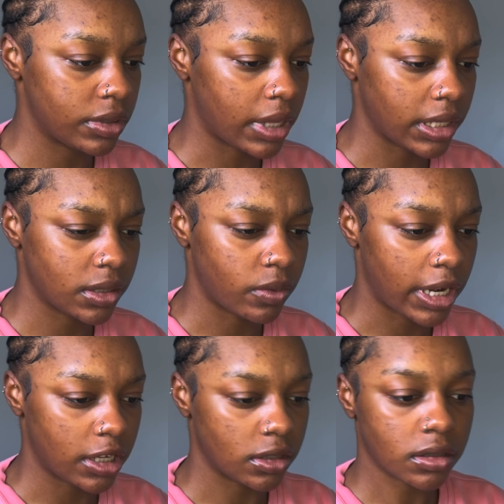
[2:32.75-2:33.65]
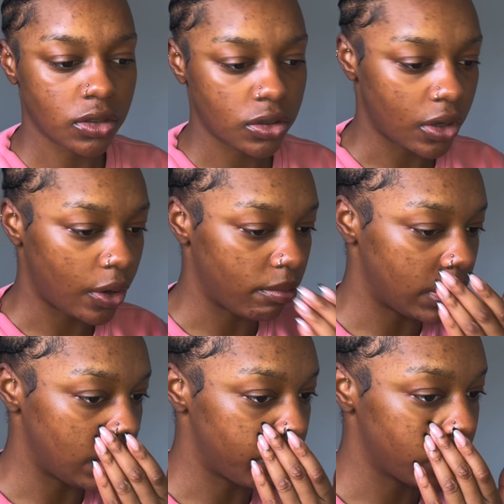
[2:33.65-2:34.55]
That's why there's so
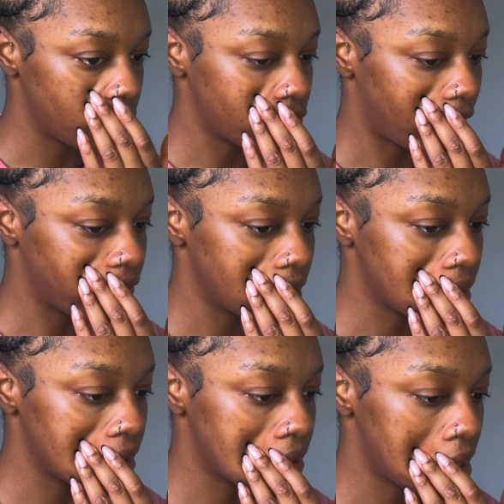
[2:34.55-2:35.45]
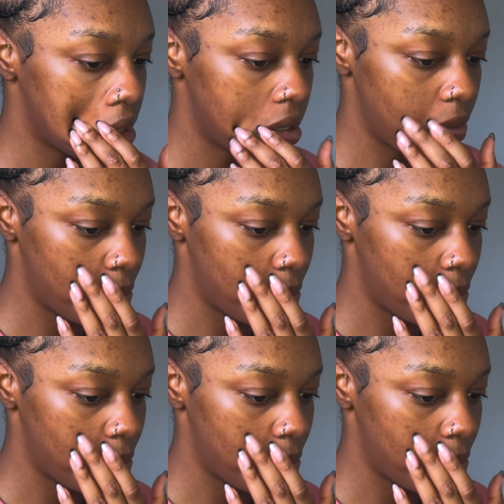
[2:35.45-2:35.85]
many boots references here.